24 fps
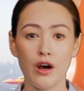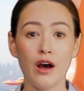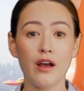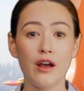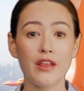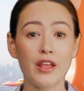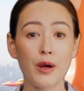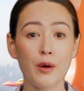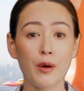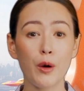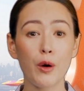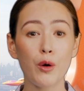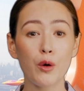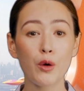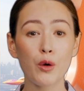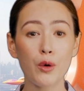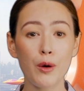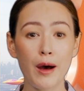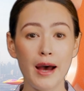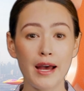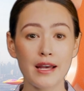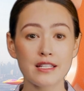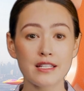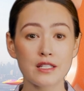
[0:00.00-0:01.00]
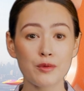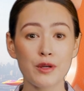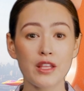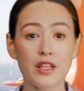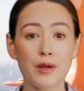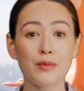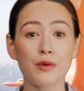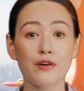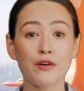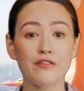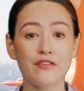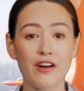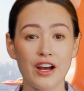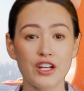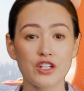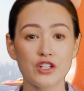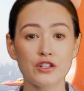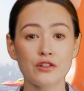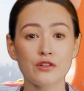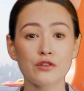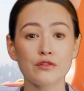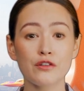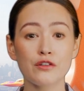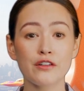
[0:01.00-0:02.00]
though always with a
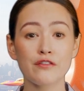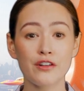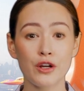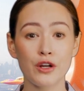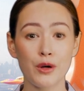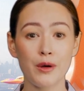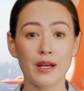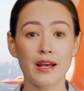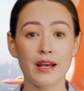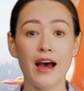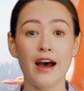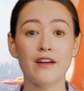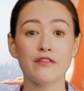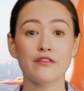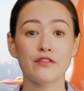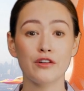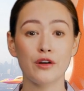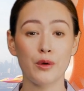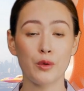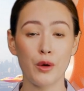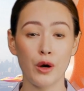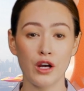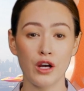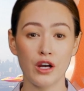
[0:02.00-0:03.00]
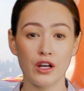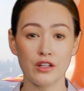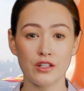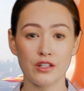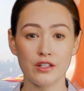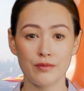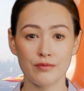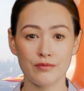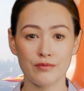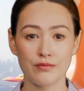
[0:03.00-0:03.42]
professional reviewing every word.